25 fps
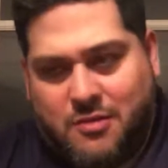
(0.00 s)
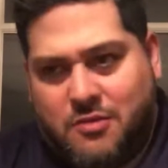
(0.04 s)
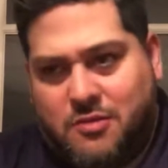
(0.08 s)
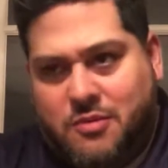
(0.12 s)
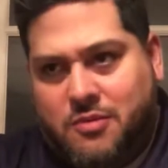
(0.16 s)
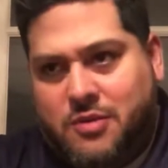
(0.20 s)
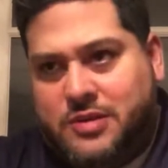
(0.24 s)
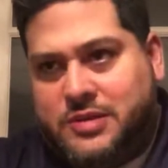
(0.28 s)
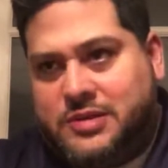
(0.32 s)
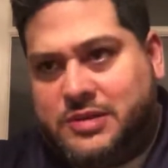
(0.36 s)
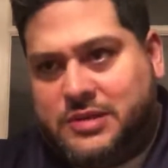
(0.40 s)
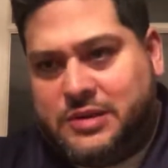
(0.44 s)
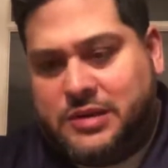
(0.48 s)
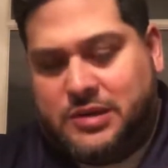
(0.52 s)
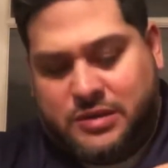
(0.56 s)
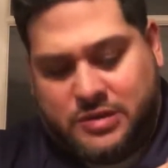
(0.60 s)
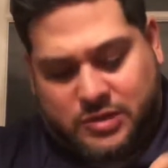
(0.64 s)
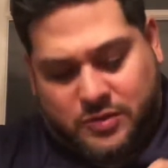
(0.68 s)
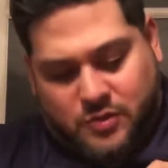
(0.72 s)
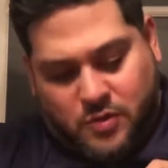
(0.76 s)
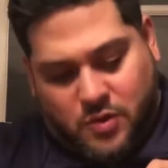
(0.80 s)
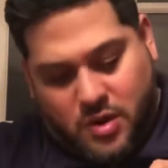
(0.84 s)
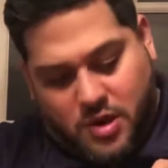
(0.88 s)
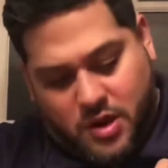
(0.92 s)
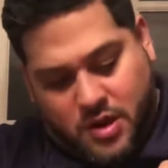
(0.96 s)
What's
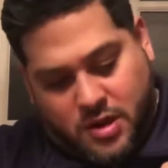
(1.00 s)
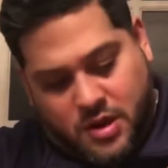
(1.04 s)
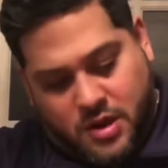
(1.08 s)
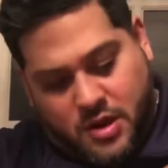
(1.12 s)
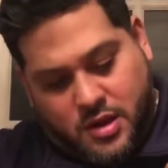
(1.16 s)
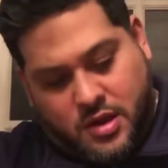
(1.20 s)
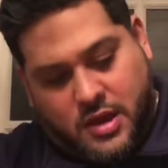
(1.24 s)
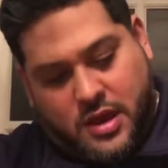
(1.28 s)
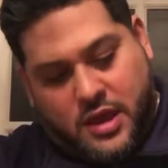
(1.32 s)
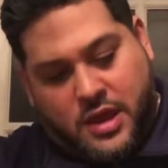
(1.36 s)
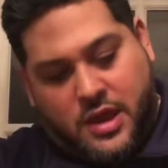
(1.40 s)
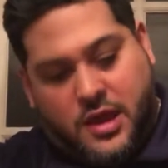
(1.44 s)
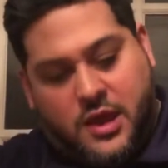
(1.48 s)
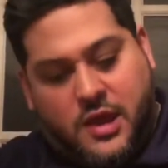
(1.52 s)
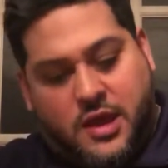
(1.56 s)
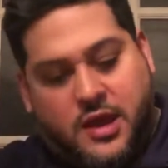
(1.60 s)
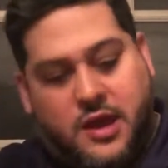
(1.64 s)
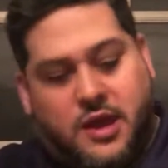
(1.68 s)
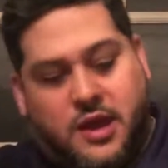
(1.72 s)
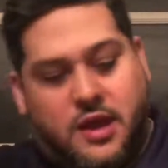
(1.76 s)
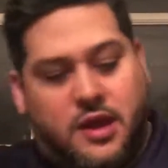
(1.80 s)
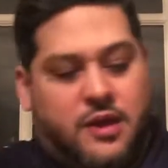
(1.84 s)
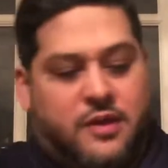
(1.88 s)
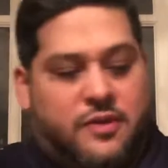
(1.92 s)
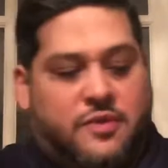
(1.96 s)
this one?
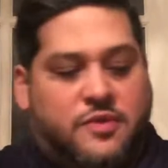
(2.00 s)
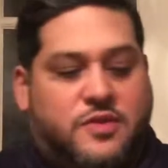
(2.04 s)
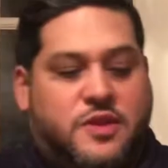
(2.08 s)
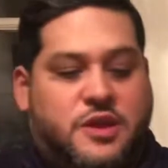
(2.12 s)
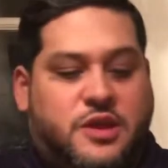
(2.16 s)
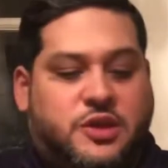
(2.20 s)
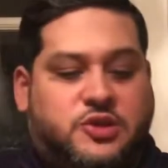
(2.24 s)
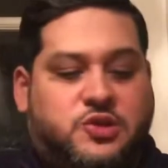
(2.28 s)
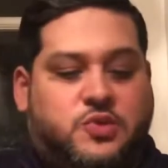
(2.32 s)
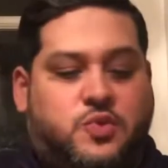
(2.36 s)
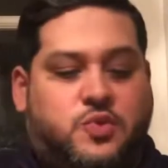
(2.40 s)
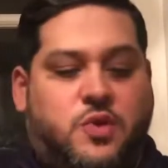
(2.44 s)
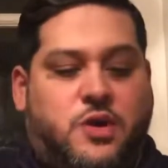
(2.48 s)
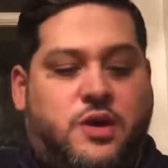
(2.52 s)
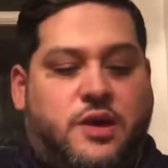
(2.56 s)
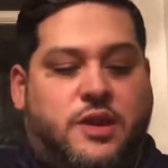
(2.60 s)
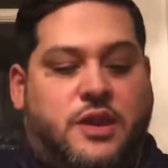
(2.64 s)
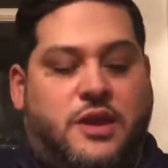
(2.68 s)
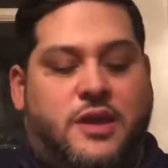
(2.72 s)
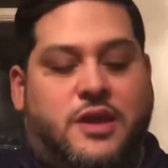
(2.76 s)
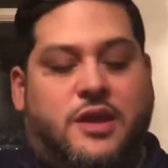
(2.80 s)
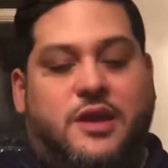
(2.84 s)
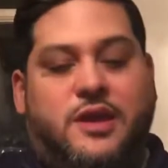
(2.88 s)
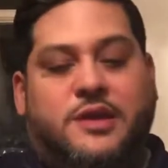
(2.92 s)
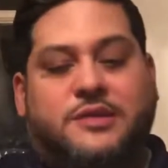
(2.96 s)
And this one
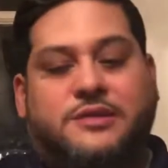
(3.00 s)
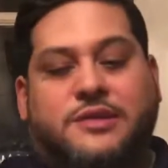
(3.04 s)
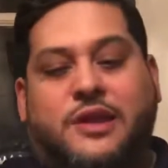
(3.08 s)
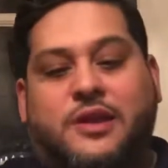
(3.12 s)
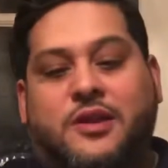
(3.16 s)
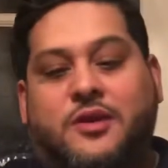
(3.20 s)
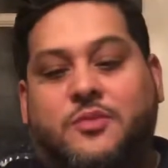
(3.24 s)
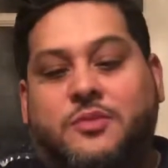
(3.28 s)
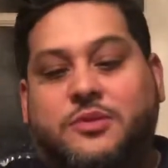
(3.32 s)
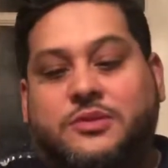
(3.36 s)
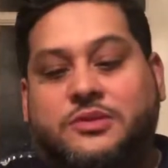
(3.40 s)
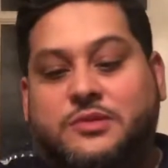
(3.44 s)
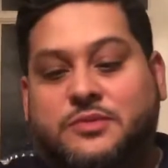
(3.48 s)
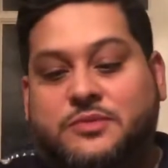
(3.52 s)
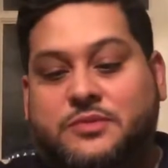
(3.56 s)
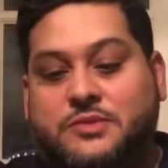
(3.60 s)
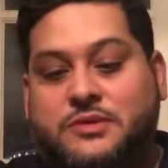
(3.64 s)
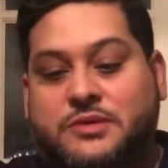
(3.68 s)
is, I